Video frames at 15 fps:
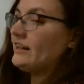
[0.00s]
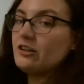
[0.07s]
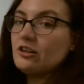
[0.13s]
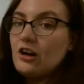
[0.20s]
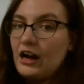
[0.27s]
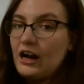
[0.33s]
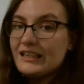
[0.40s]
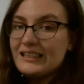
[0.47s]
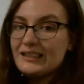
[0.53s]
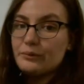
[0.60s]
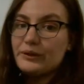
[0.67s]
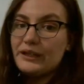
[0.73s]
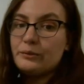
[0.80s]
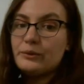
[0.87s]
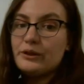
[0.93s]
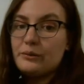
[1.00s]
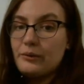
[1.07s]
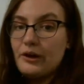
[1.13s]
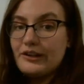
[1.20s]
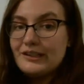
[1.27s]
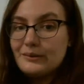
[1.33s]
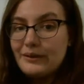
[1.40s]
across, we will
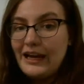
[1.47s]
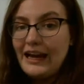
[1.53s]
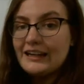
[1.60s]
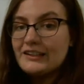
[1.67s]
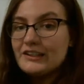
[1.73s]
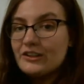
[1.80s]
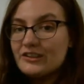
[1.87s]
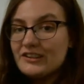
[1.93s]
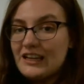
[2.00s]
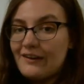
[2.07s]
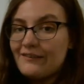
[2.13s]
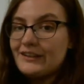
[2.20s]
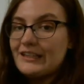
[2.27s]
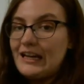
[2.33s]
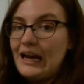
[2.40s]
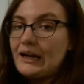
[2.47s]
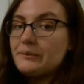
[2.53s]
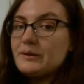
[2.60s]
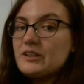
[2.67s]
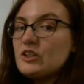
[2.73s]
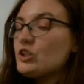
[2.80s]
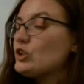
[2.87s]
multiply. So 7 times